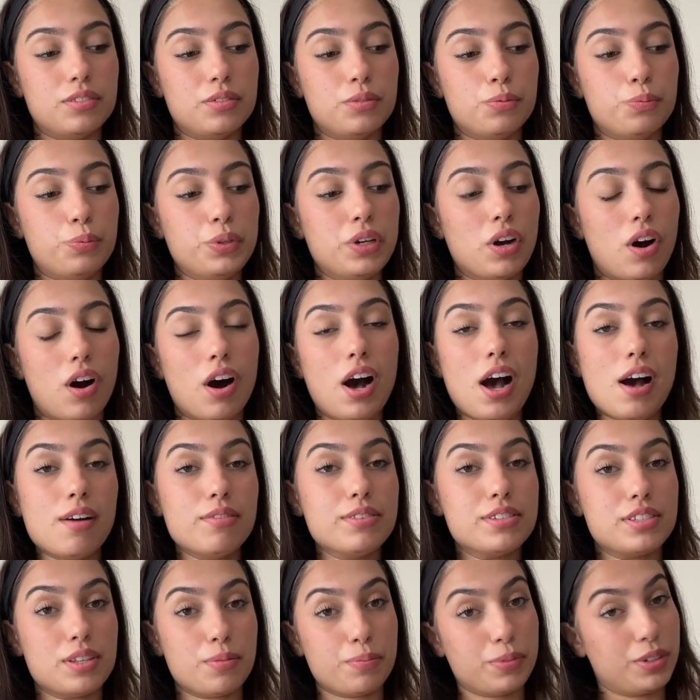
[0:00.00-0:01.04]
we all have
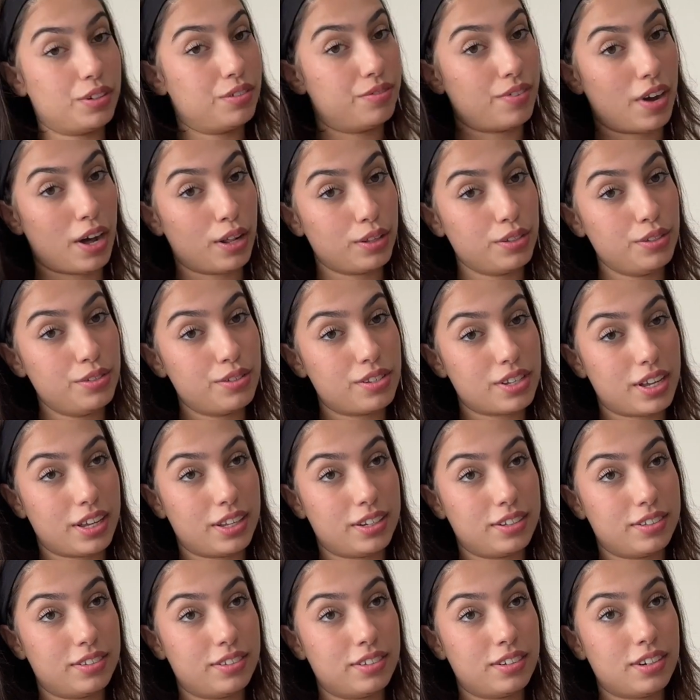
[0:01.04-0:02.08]
similar values.
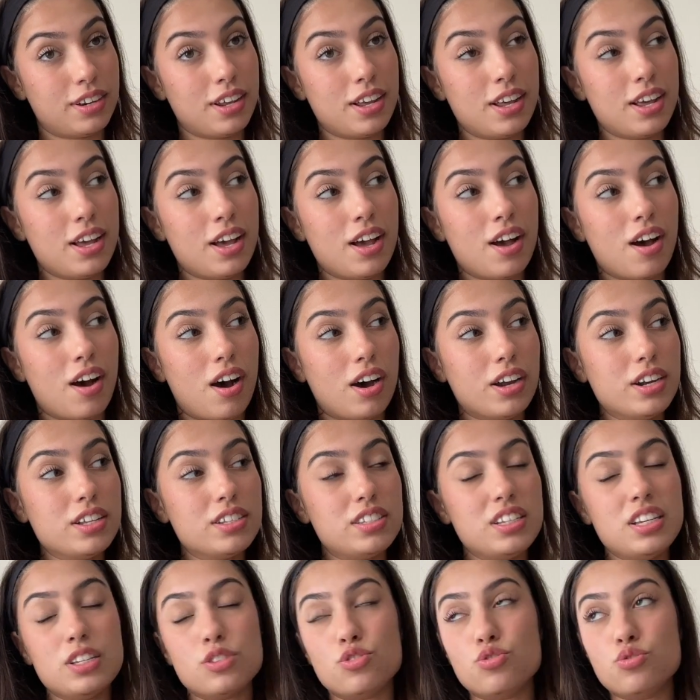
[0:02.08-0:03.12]
And
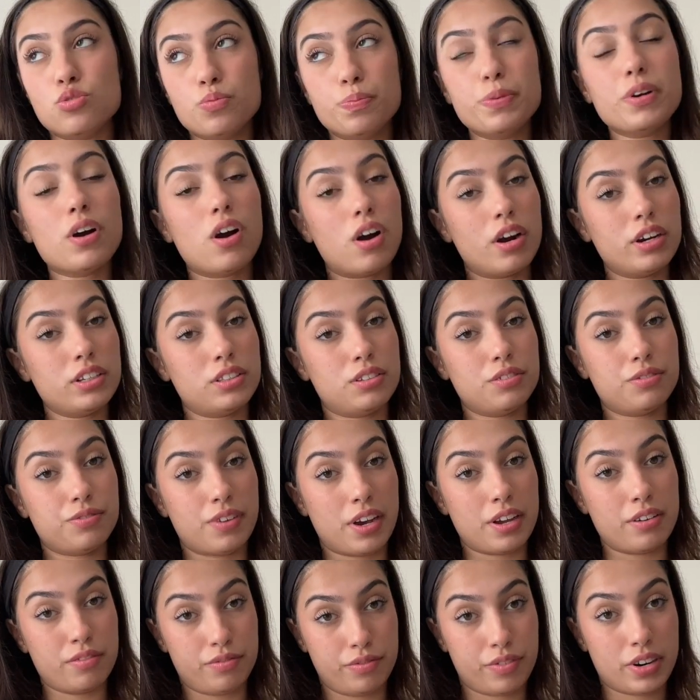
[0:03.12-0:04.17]
honestly, it's super hard to
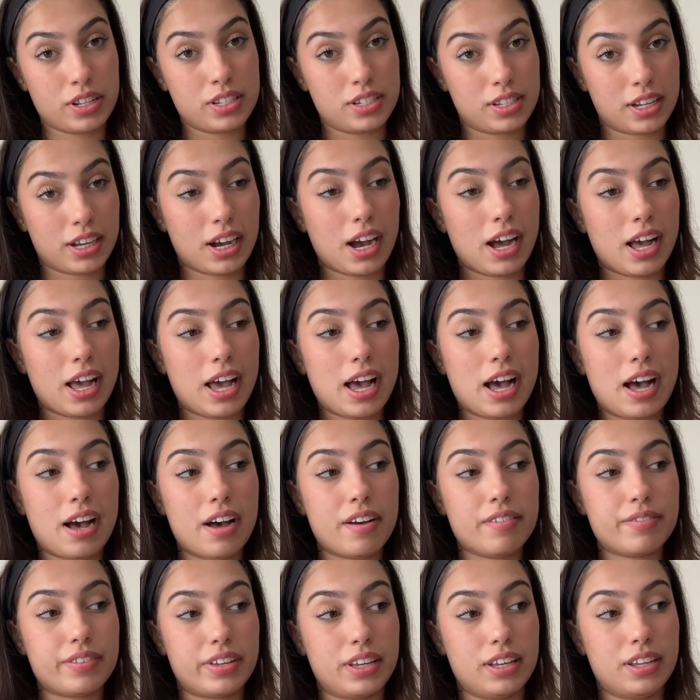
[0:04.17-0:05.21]
find friends like I
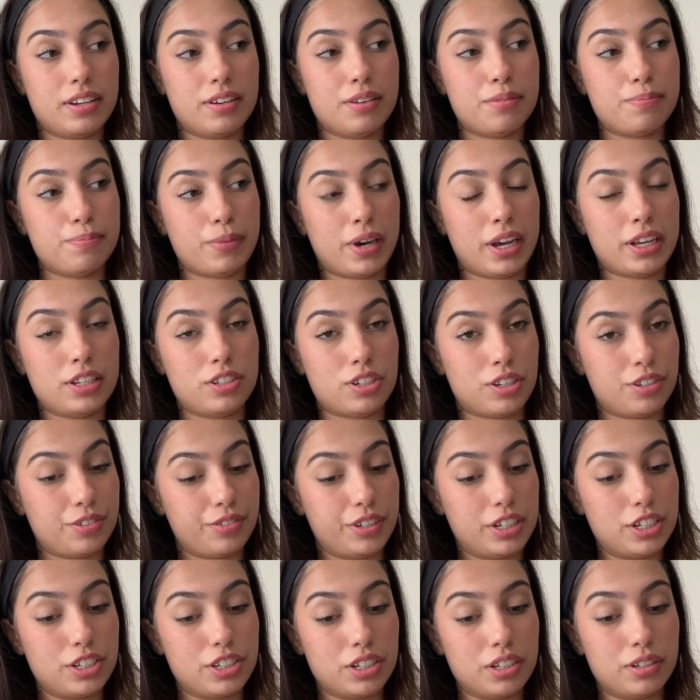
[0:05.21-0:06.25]
have in my
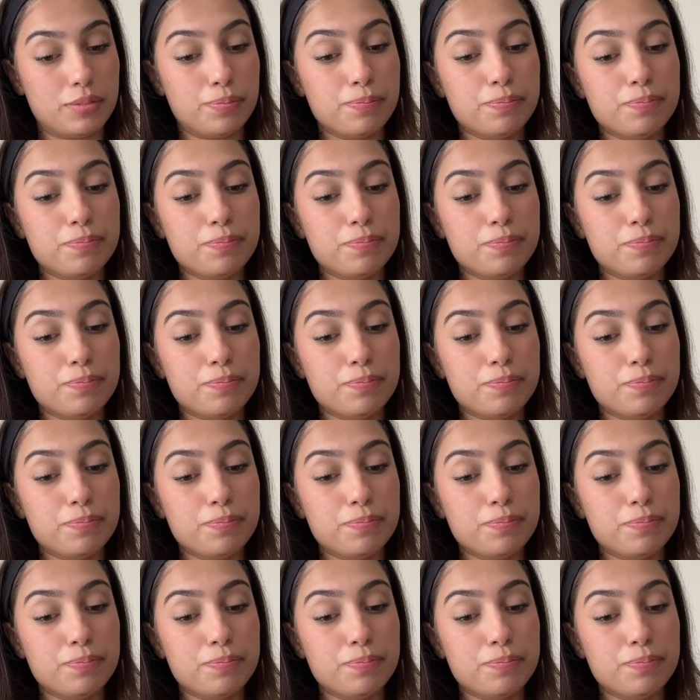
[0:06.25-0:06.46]
generation.